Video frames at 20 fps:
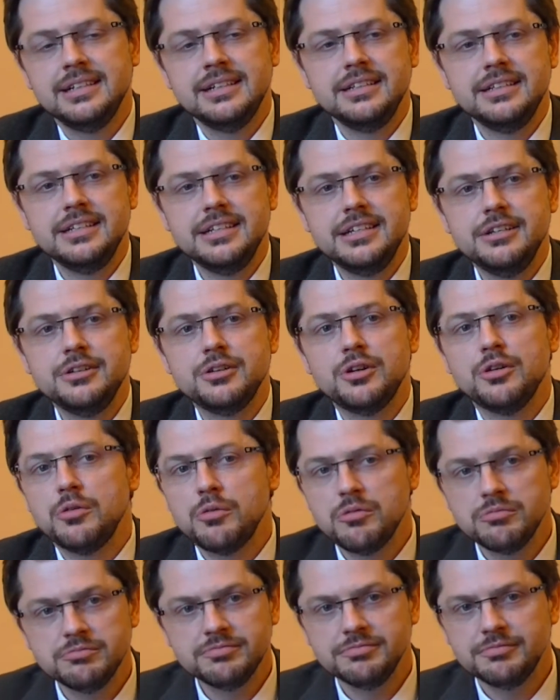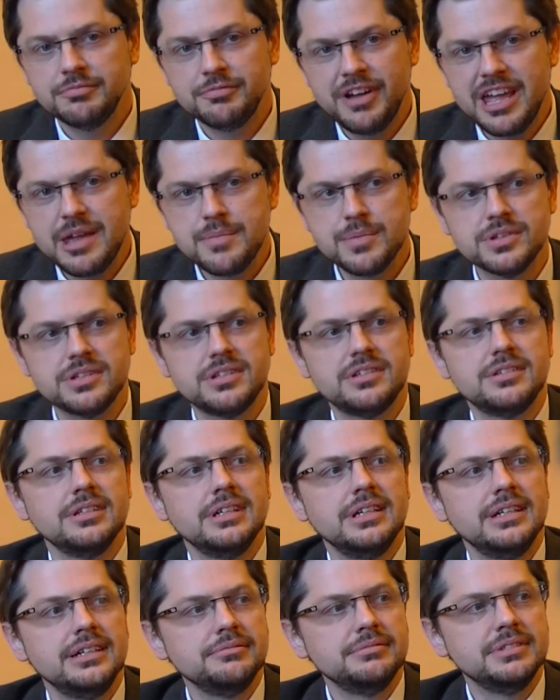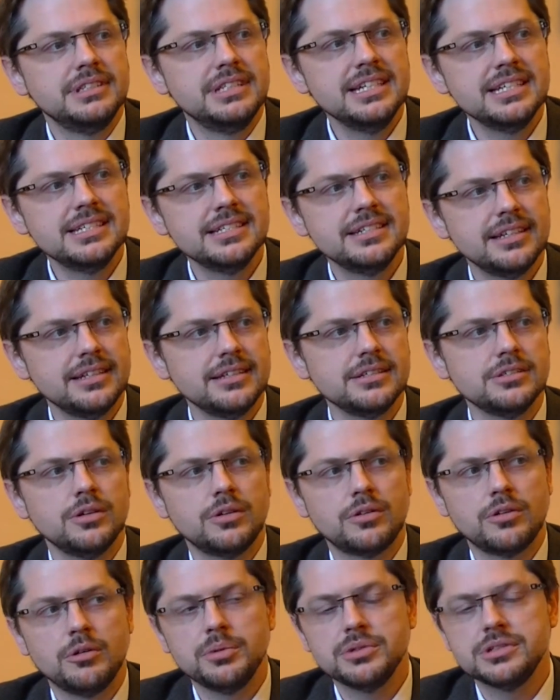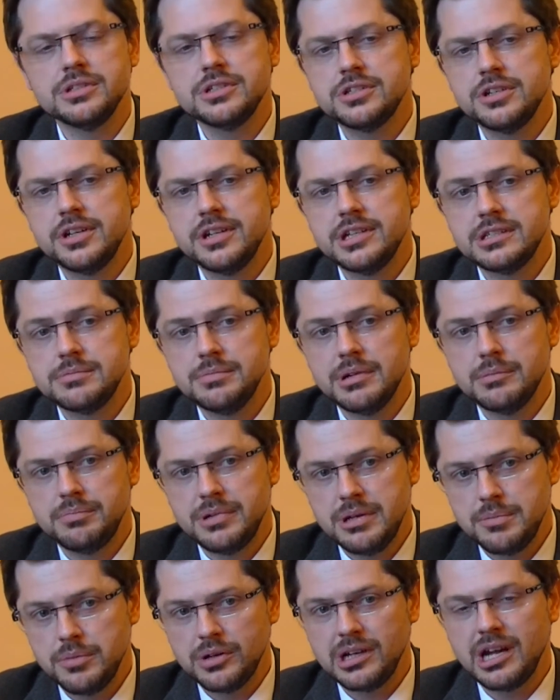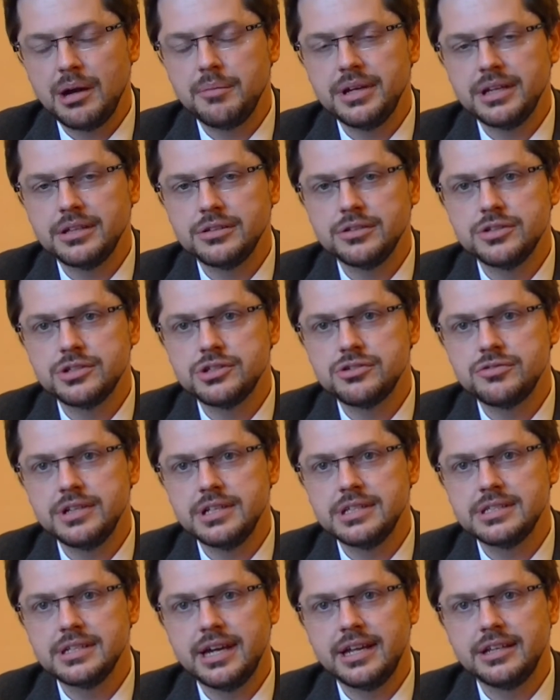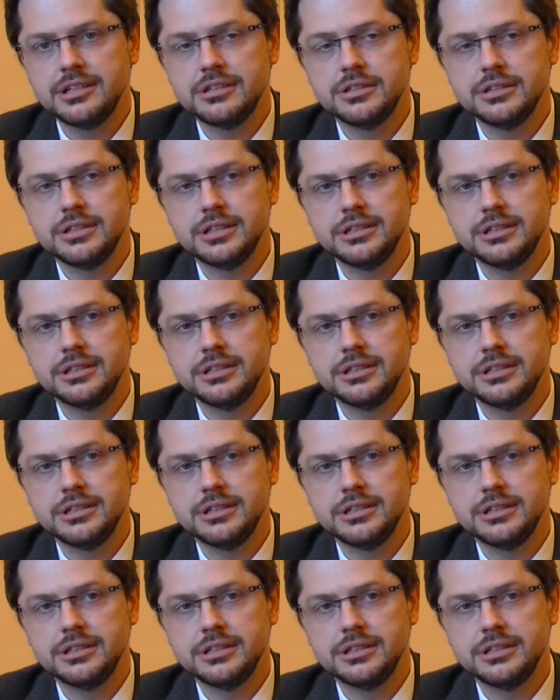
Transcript: the famous dissidents or oppositionists, but people coming to the streets and